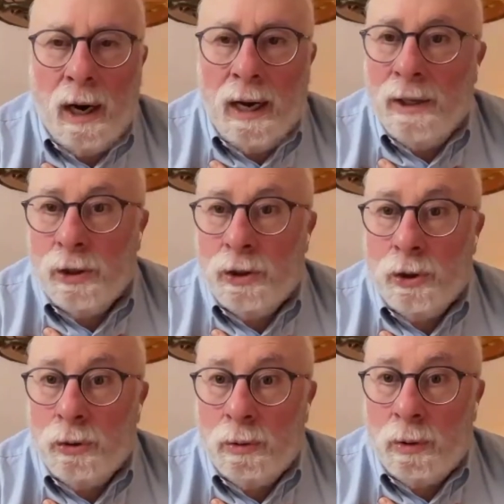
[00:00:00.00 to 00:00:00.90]
as a
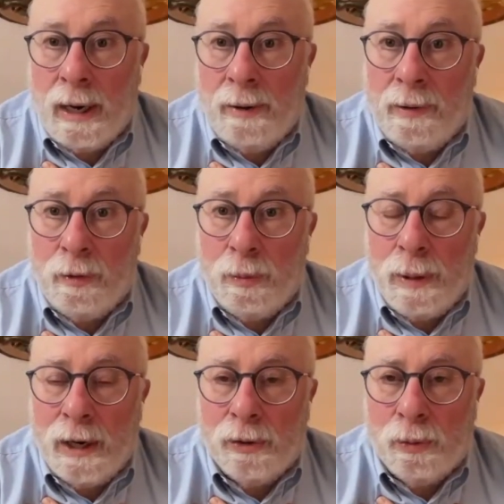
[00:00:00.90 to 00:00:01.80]
Jew or how I
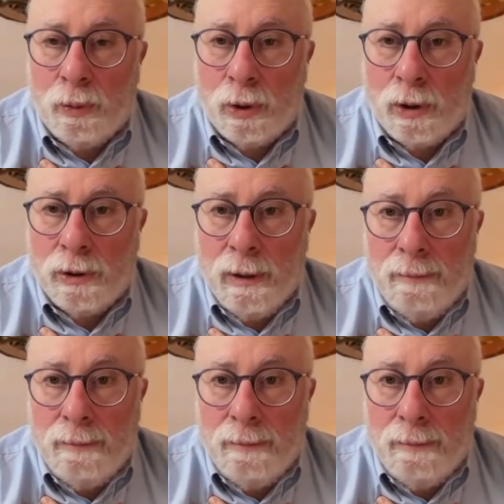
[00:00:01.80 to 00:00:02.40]
repair the world.